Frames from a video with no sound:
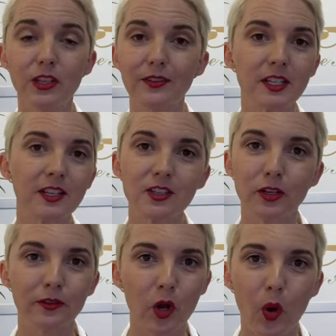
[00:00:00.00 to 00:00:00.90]
to
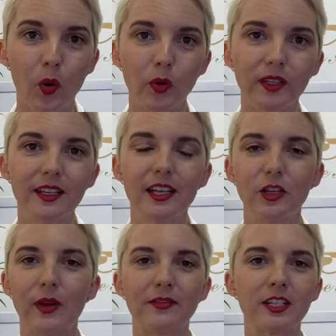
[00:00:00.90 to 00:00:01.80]
conserve coal,
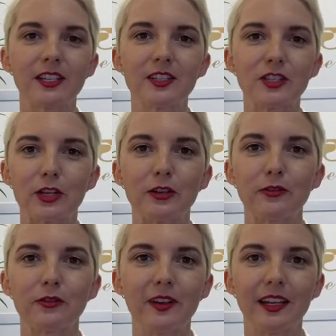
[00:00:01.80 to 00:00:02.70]
you have to
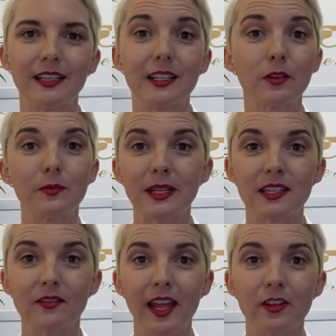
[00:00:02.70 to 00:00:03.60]
conserve different means
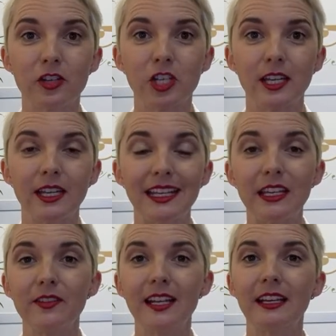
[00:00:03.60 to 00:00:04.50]
of energy,
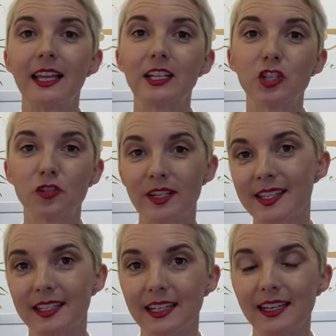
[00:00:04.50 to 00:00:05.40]
even
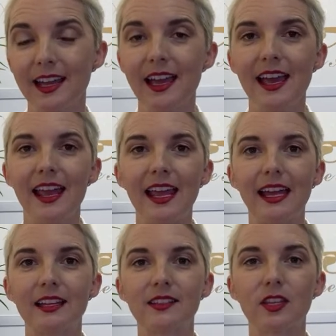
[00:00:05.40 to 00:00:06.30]
electricity,
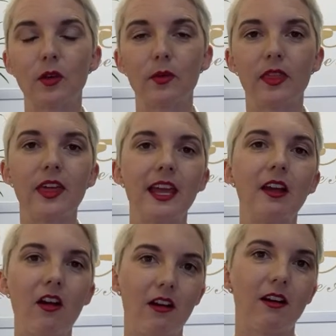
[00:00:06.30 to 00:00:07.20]
and so they
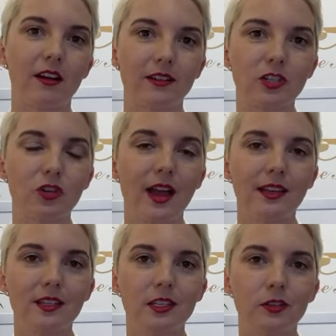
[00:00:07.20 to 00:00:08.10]
are
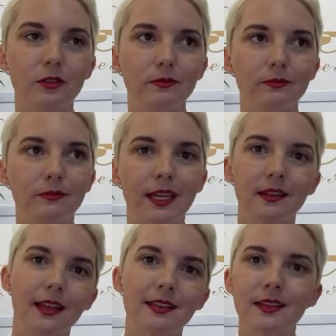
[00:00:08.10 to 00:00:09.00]
trying to make it
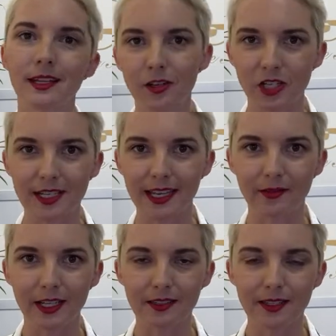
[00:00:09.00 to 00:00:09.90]
as an energy
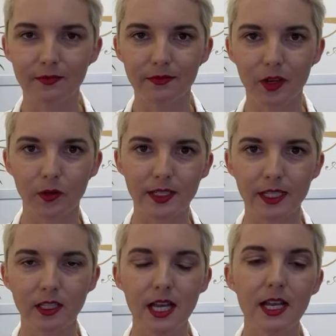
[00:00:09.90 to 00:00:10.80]
savings
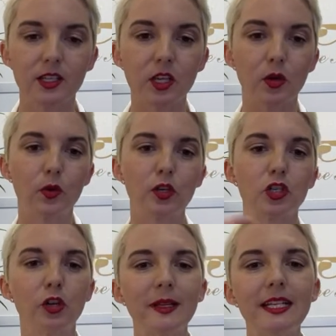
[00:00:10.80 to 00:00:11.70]
ordeal. So
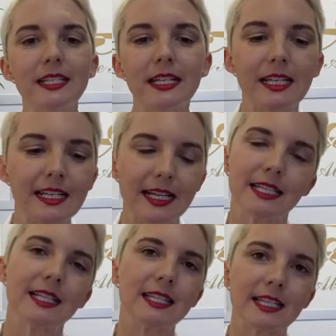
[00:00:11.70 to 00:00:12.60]
Germany did it in
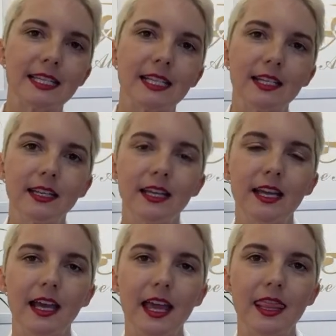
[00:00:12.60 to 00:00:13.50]
1916,
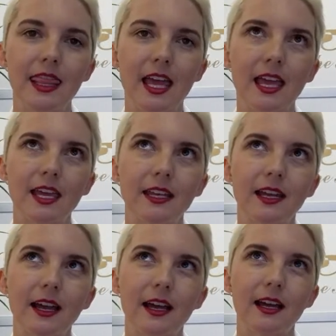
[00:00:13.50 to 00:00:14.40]
and then,
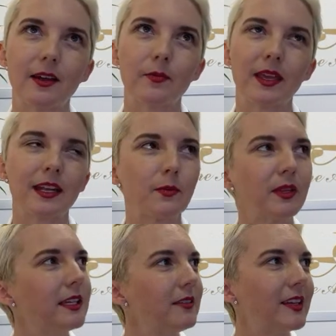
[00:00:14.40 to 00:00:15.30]
and I
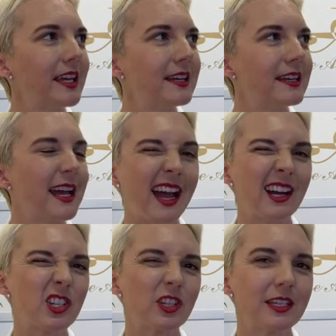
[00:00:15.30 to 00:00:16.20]
believe Canada
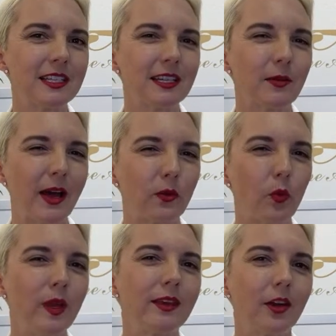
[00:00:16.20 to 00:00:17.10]
actually did it about a
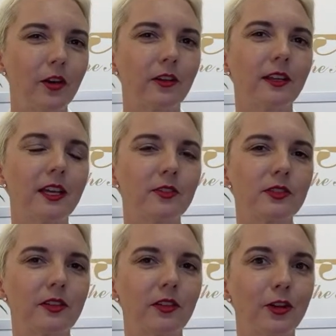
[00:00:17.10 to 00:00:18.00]
week earlier,
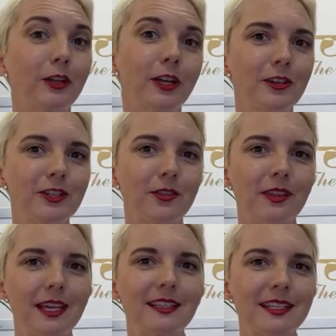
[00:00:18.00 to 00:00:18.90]
so
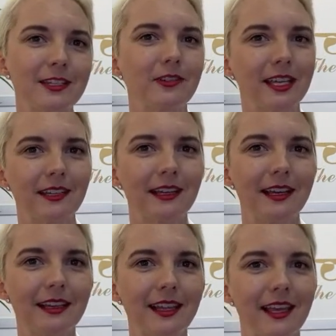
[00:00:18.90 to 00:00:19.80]
they still get
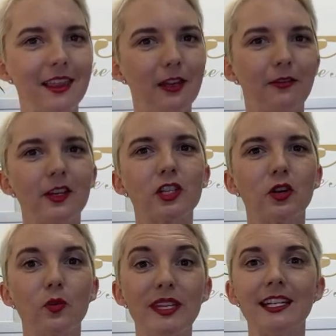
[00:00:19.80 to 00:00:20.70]
like the
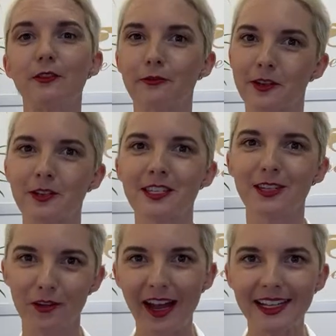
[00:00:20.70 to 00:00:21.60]
official, we did it first
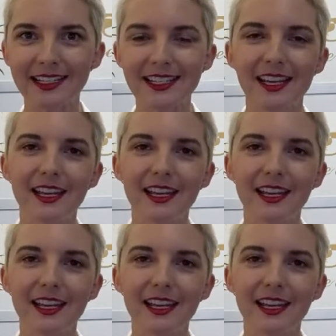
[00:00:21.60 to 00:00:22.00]
credit,